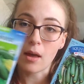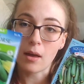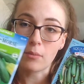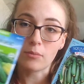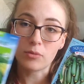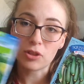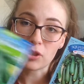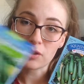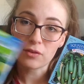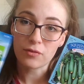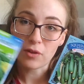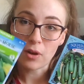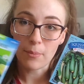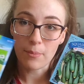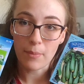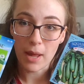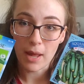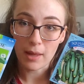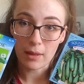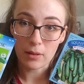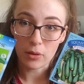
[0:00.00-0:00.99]
just from
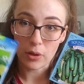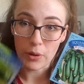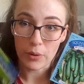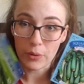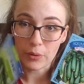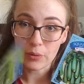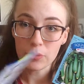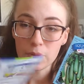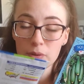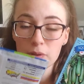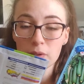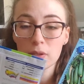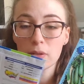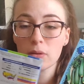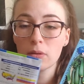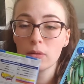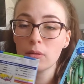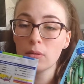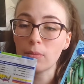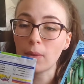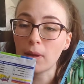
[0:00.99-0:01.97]
my Lowe's,
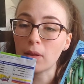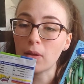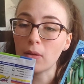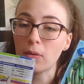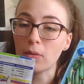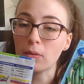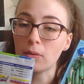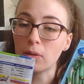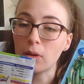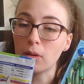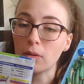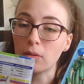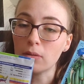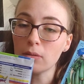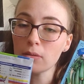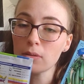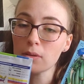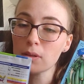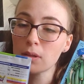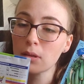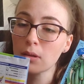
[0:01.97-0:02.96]
my local
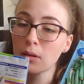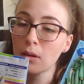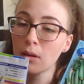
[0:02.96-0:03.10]
Lowe's.